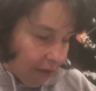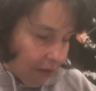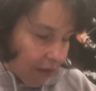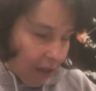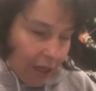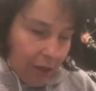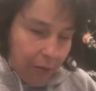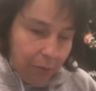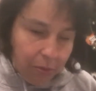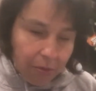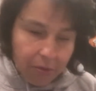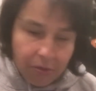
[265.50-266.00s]

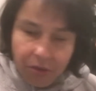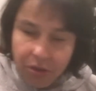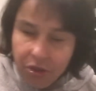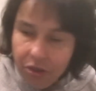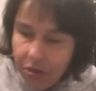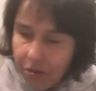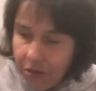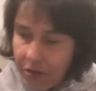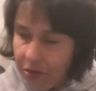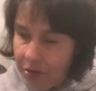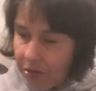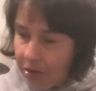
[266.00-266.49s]
I will show
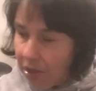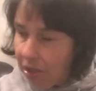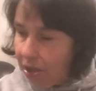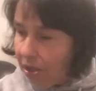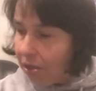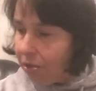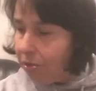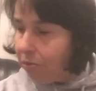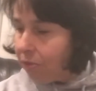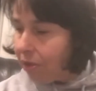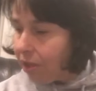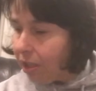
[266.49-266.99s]
you the
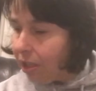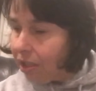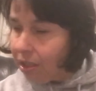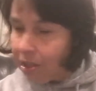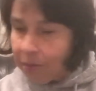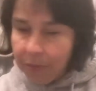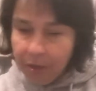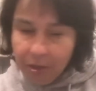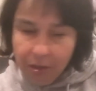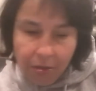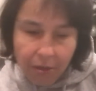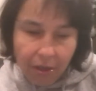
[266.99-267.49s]
card when I come
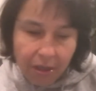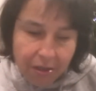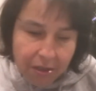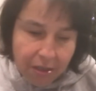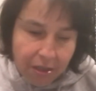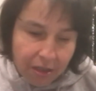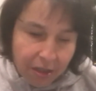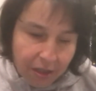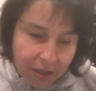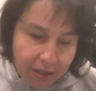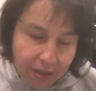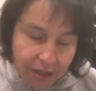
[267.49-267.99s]
across
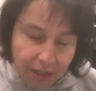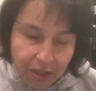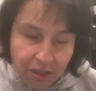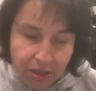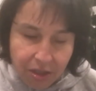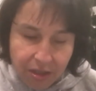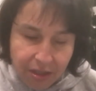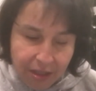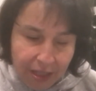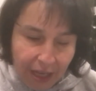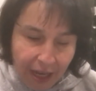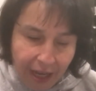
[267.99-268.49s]
it because I
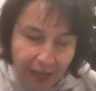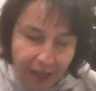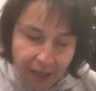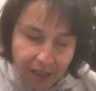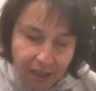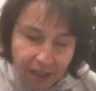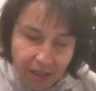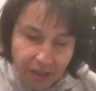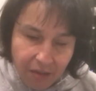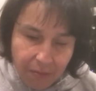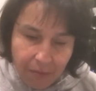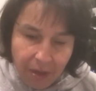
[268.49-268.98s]
just had
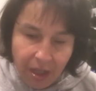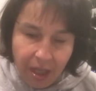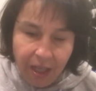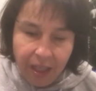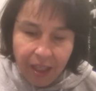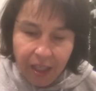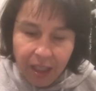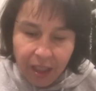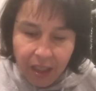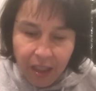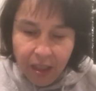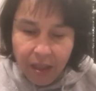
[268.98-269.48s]
it in my
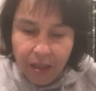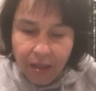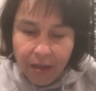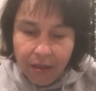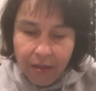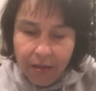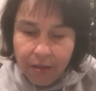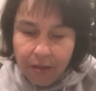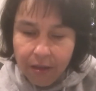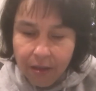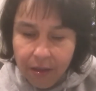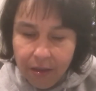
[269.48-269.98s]
hand.